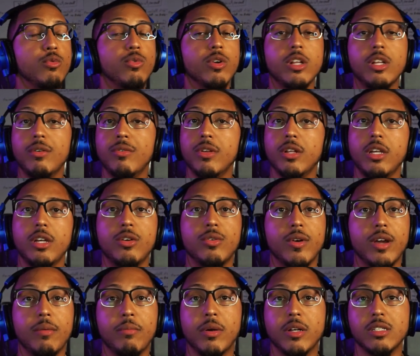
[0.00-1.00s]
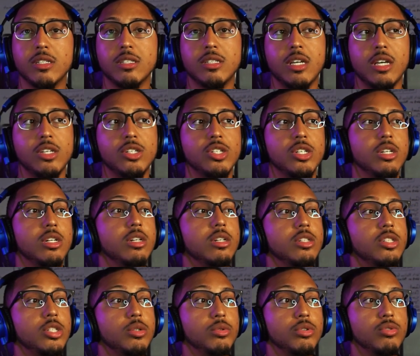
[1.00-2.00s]
Really, really great
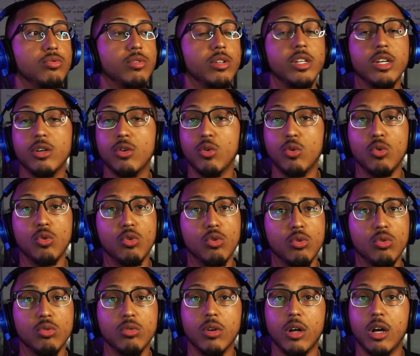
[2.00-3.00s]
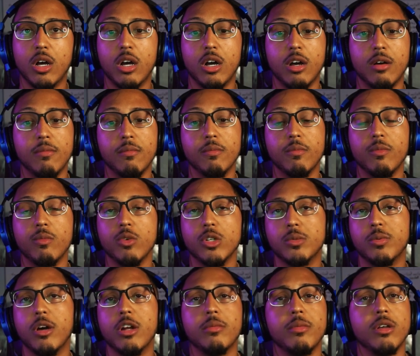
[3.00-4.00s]
presentation. She was really cool. Um,
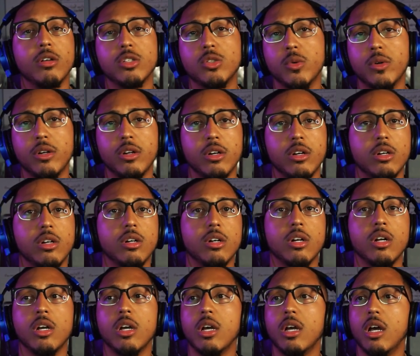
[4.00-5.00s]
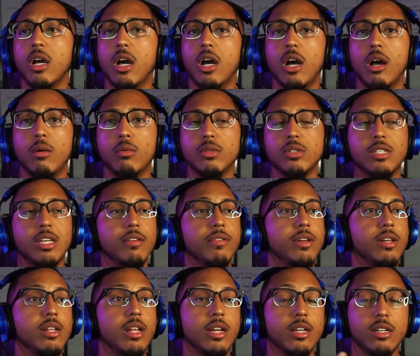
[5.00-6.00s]
responded me on Twitter. Uh, I was
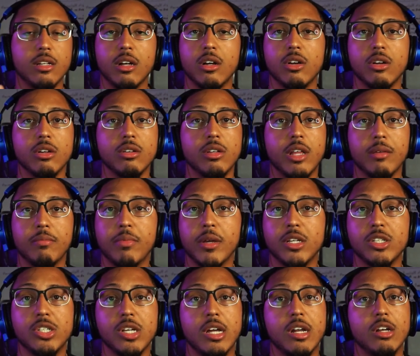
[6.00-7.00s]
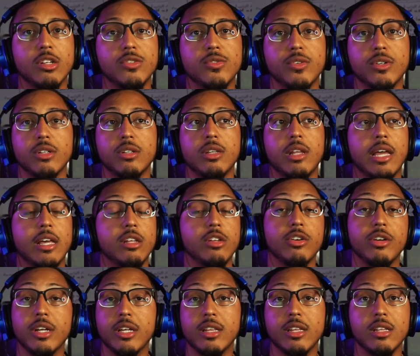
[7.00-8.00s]
giving like her like big shout outs for like
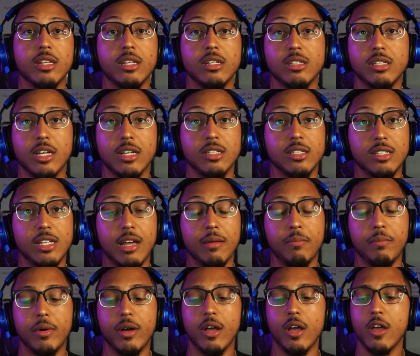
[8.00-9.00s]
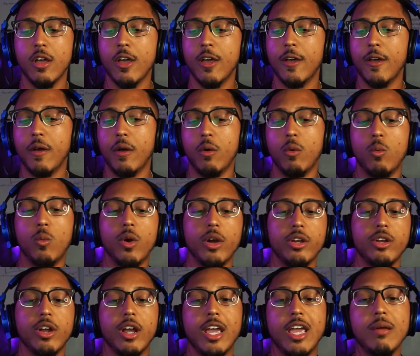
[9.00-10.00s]
learning this like step. But
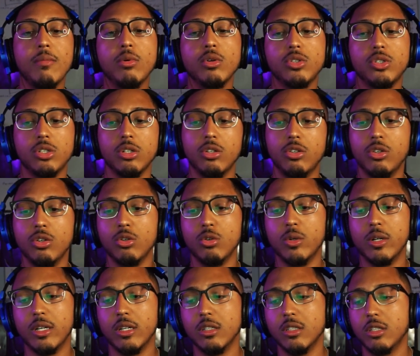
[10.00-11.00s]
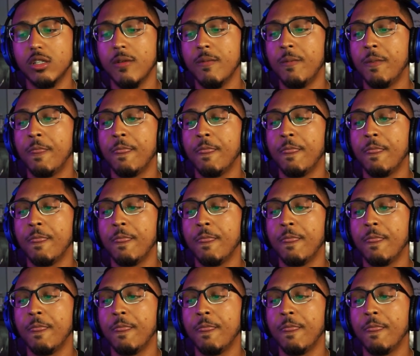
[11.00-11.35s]
what you're able to do is